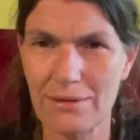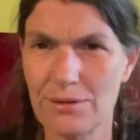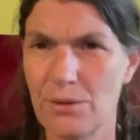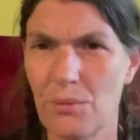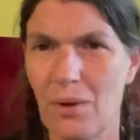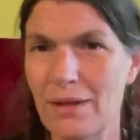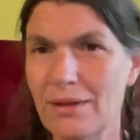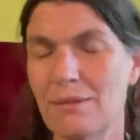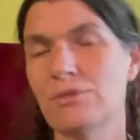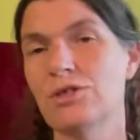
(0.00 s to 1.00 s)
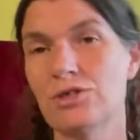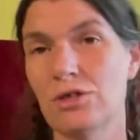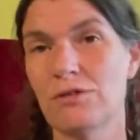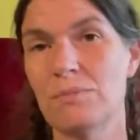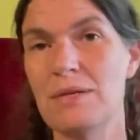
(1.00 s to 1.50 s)
I don't want them to
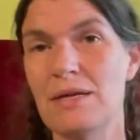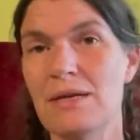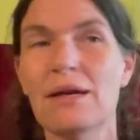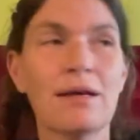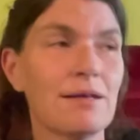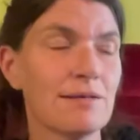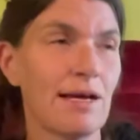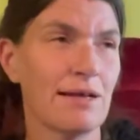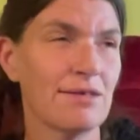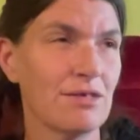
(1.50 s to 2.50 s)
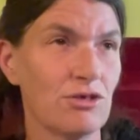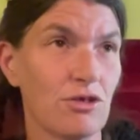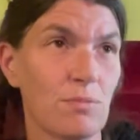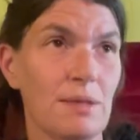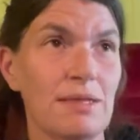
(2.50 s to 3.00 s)
just be sex, to
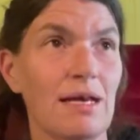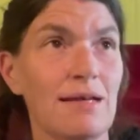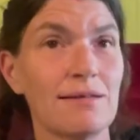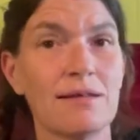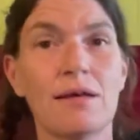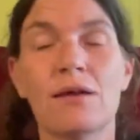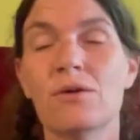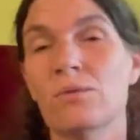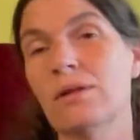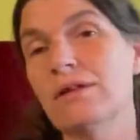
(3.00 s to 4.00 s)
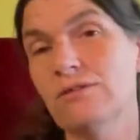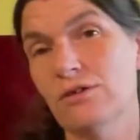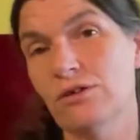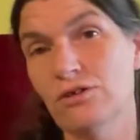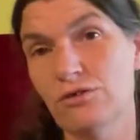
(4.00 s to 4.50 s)
just be dates. Really
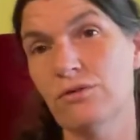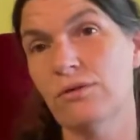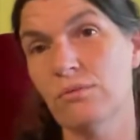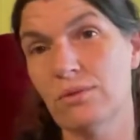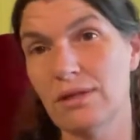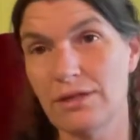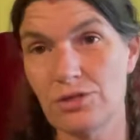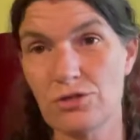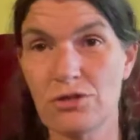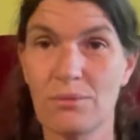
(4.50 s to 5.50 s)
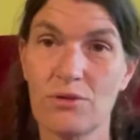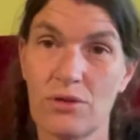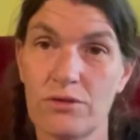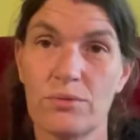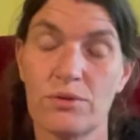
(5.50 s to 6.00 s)
serious relationship
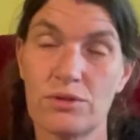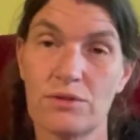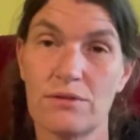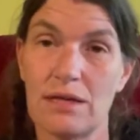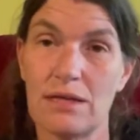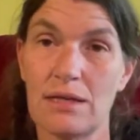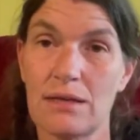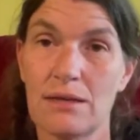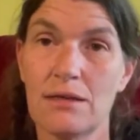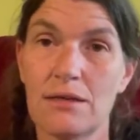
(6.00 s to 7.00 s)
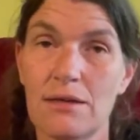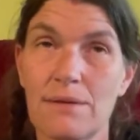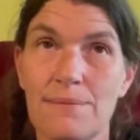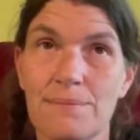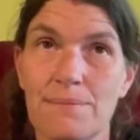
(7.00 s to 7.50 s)
starts with just dating.
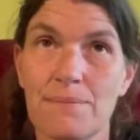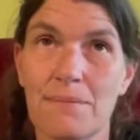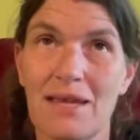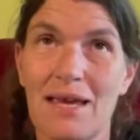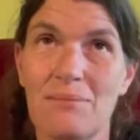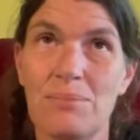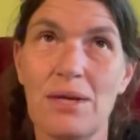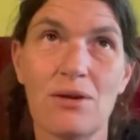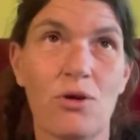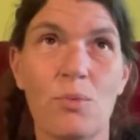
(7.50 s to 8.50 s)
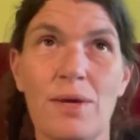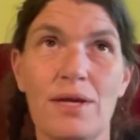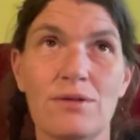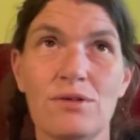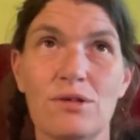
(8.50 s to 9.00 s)
And being
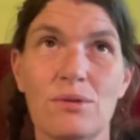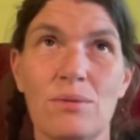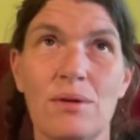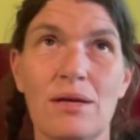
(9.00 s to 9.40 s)
open to,